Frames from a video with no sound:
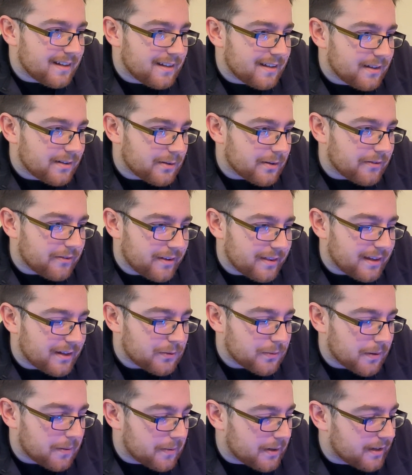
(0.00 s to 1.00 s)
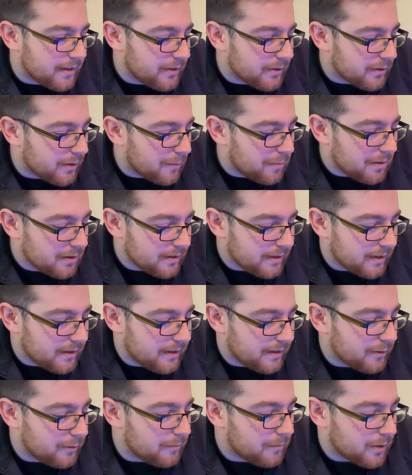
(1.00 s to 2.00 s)
So I think that's what I'm gonna do. I'll plug in a
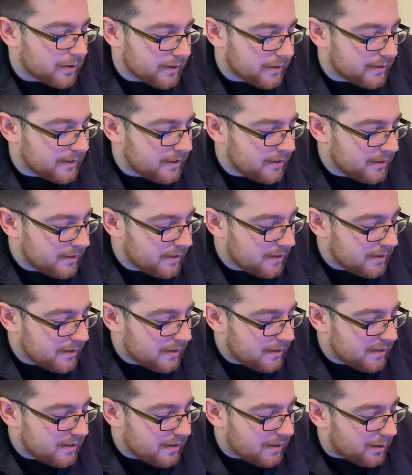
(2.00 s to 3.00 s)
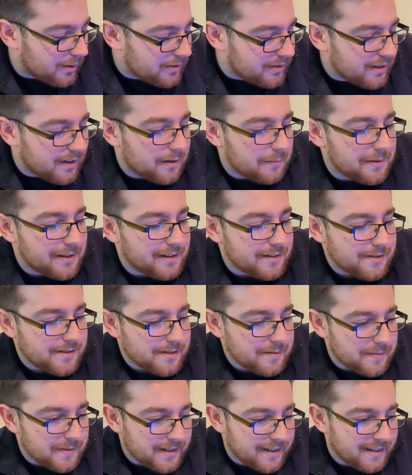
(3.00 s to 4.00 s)
little monitor, I'll set up the
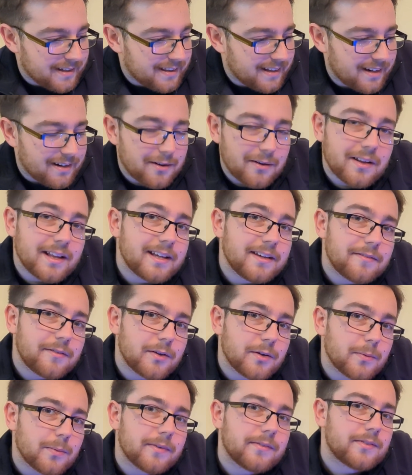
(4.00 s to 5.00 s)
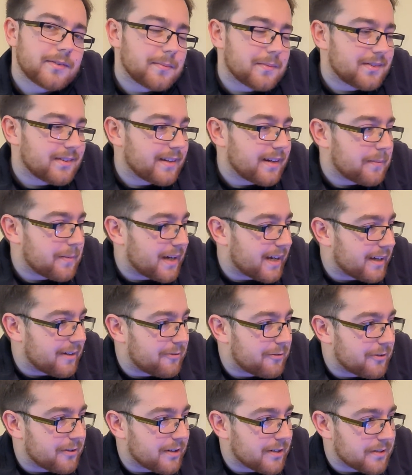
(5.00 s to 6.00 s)
RGB, and then I'll leave you with some cinematic
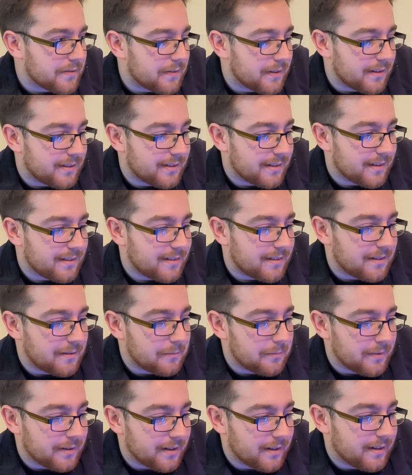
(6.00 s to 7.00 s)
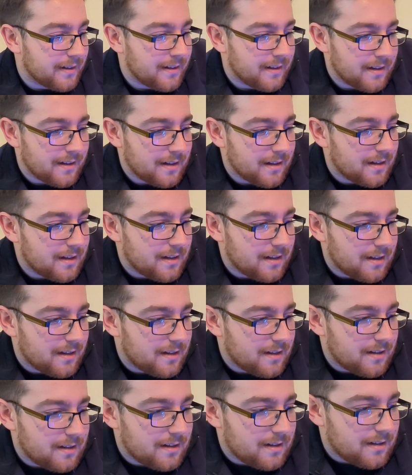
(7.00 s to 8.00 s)
footage of this system. But
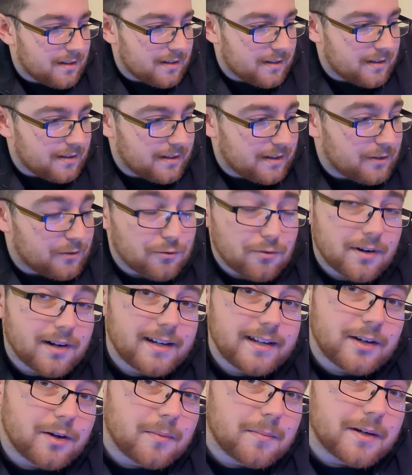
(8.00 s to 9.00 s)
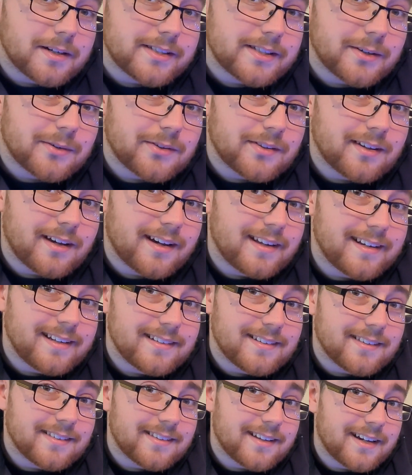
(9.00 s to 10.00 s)
there's really not much else that I need
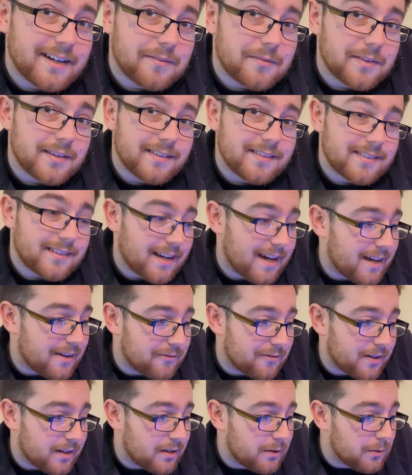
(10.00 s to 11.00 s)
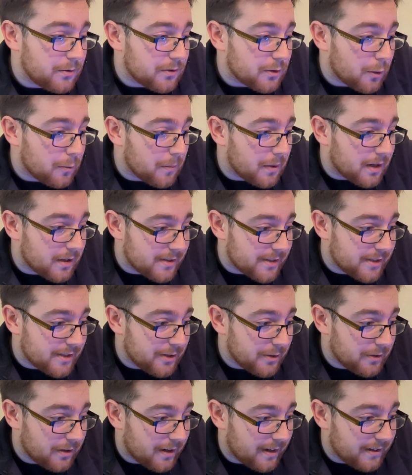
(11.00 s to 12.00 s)
to say other than Scan, thank you so much.
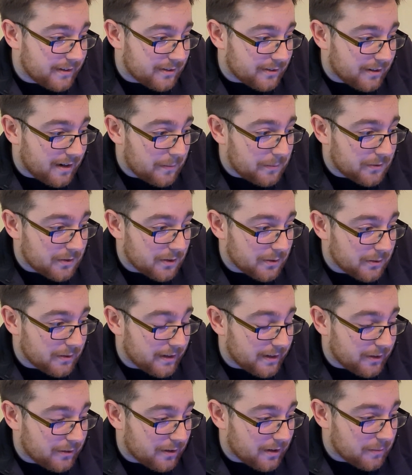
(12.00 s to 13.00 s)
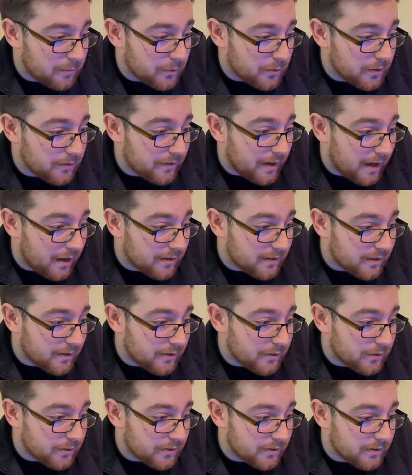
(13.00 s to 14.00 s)
You guys are absolutely incredible. You've
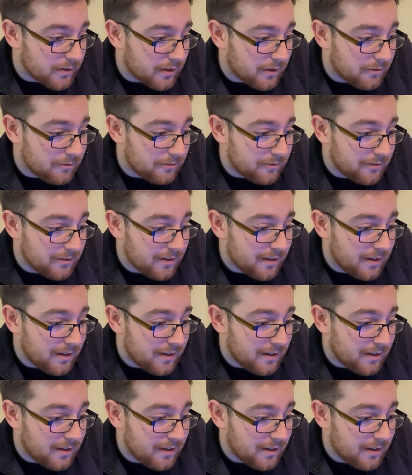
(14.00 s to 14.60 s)
outdone yourself.